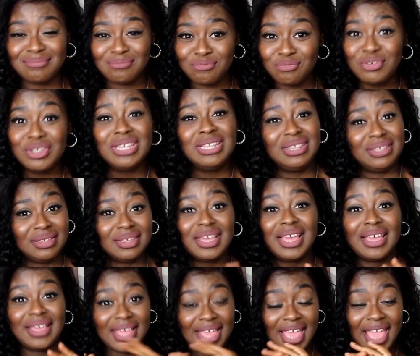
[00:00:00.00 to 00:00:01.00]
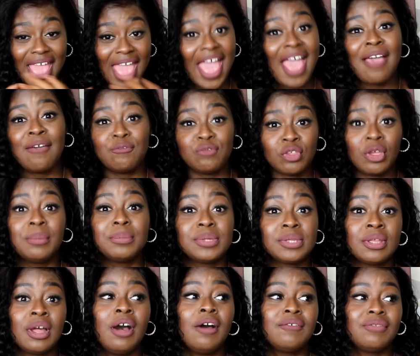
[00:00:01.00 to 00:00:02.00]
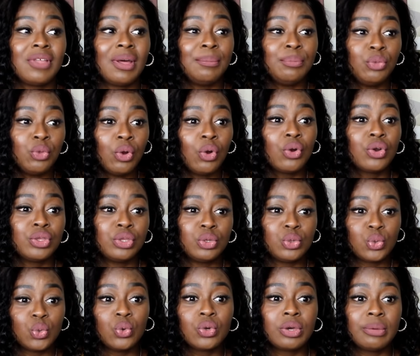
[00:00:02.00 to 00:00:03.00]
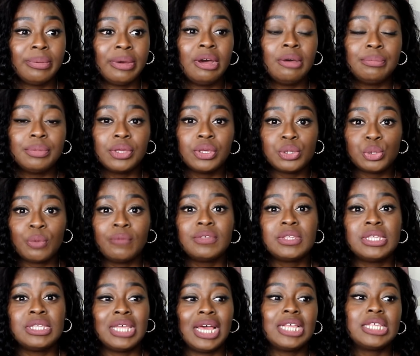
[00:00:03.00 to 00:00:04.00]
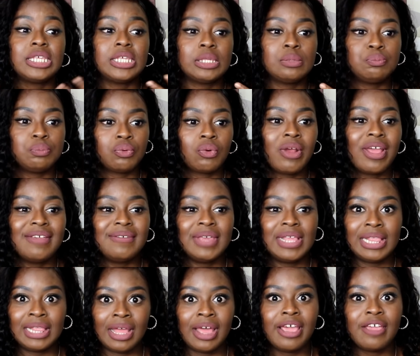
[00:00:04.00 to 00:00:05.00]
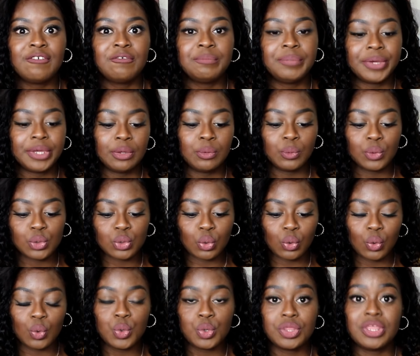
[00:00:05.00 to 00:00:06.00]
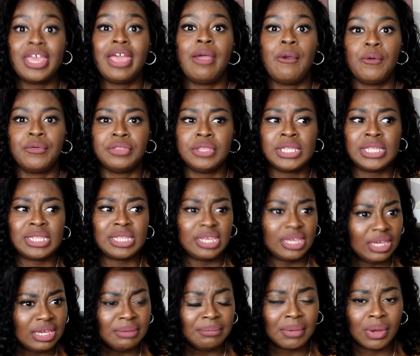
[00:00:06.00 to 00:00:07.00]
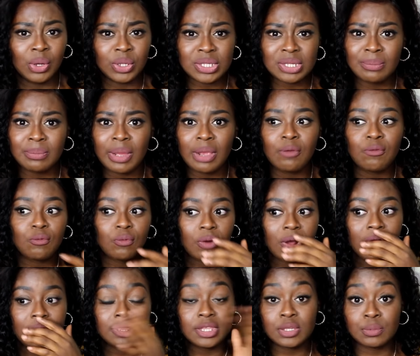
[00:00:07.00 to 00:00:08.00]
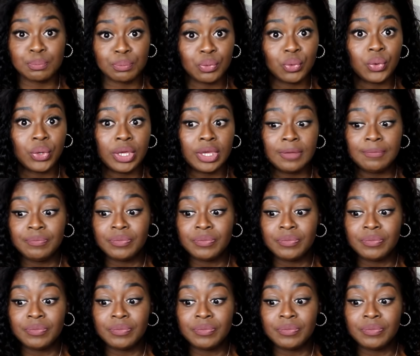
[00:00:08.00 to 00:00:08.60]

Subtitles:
really effed up stuff that I'm not going to talk about, because obviously that's his private life, but it was all there on his emails. I'm like, rah, this boy